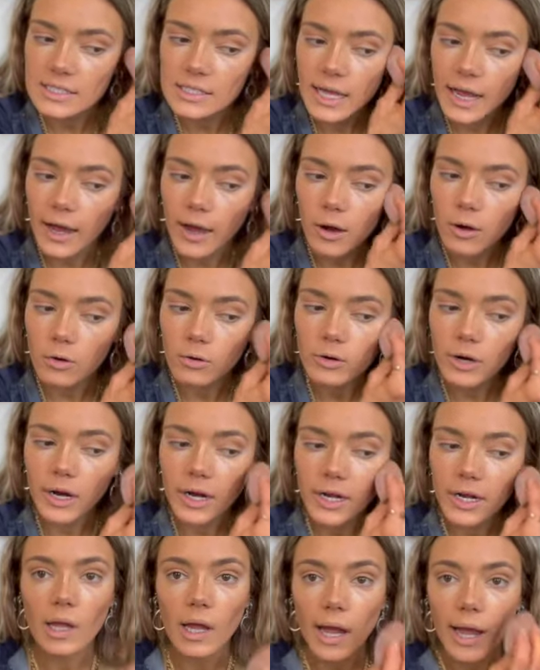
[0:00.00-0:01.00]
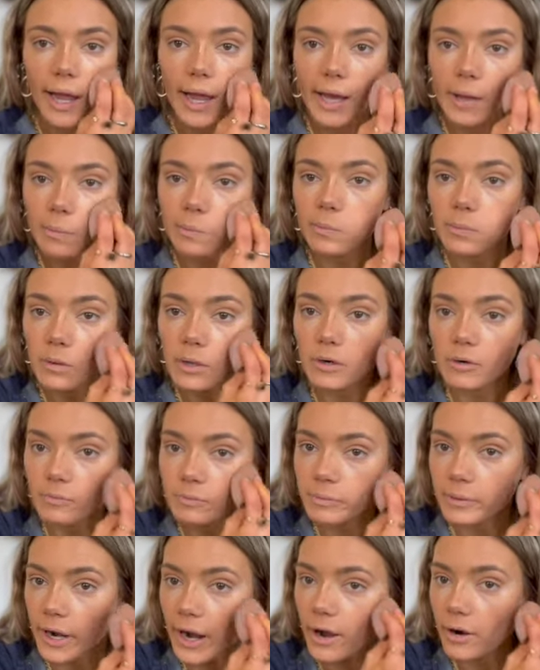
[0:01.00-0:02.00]
Now, granted, I had
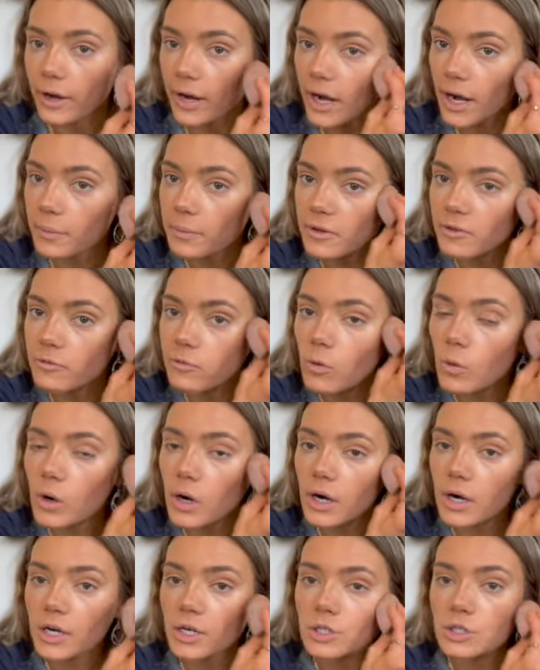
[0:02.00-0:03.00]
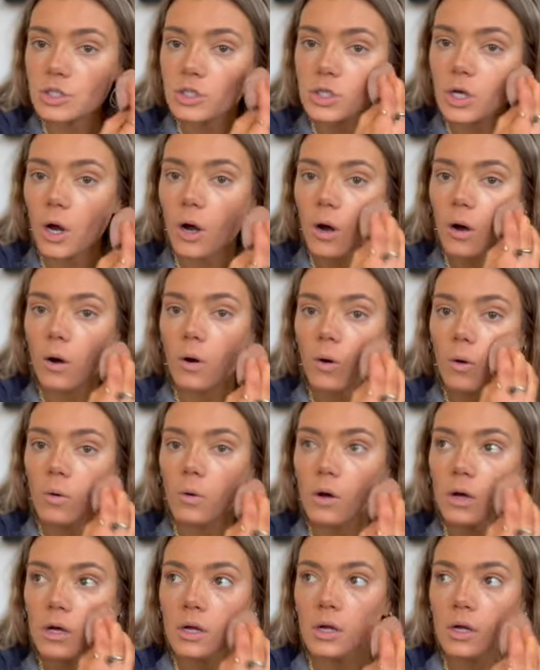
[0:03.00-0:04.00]
brown hair before,
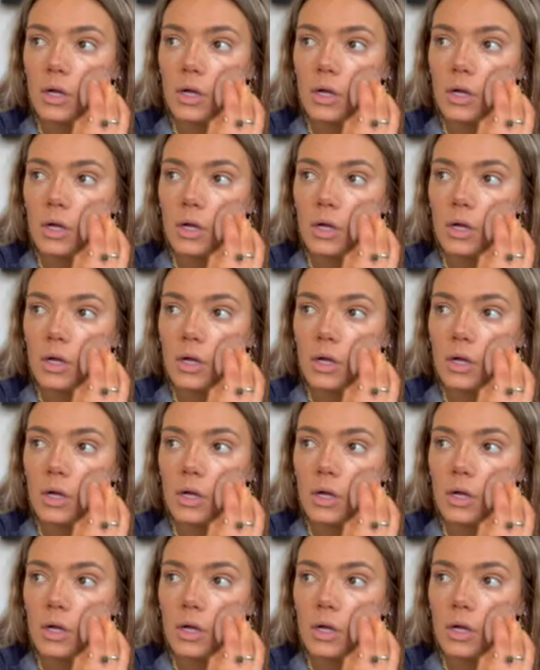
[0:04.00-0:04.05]
so